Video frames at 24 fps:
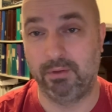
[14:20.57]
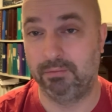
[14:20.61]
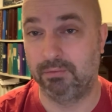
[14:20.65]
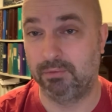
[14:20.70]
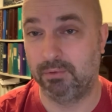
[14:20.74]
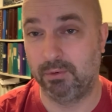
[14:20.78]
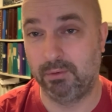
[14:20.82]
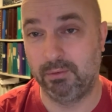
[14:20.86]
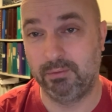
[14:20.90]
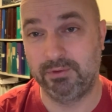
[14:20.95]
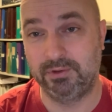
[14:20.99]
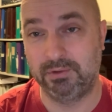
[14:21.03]
the
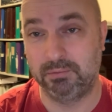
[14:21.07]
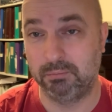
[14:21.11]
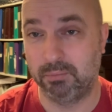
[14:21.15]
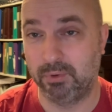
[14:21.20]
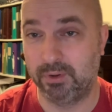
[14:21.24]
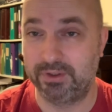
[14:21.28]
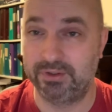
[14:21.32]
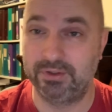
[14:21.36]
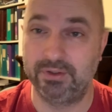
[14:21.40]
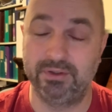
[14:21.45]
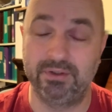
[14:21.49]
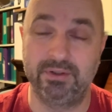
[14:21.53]
roads and
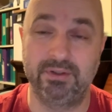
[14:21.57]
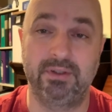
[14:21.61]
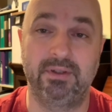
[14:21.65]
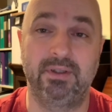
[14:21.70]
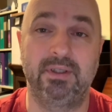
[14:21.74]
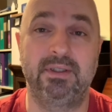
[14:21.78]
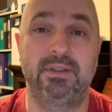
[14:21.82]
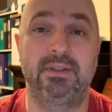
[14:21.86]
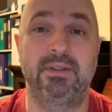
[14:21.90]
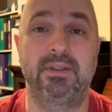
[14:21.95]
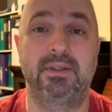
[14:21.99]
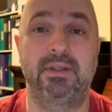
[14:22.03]
bridges and
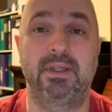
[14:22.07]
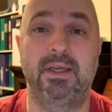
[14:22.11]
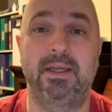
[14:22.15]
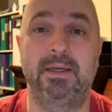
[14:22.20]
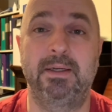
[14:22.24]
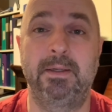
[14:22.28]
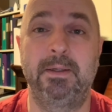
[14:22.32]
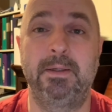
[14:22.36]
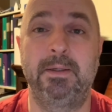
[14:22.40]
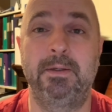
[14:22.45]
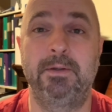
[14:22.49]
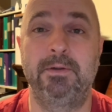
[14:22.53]
things like that
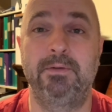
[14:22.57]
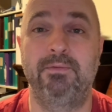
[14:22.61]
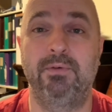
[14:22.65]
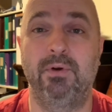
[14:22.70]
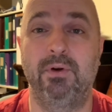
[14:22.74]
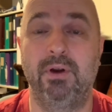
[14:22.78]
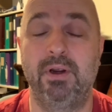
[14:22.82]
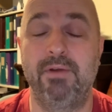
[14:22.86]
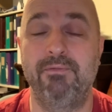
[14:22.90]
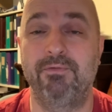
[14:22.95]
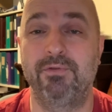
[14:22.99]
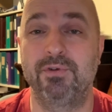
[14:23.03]

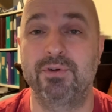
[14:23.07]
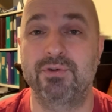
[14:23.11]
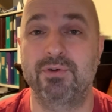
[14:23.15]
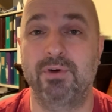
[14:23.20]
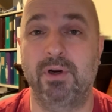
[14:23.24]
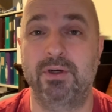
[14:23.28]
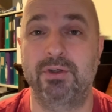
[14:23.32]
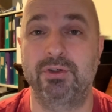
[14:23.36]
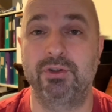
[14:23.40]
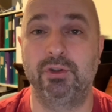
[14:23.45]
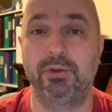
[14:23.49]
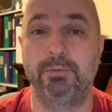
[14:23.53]
for
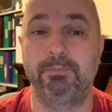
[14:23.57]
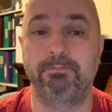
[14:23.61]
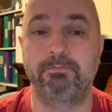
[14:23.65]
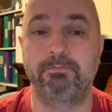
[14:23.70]
infrastructure.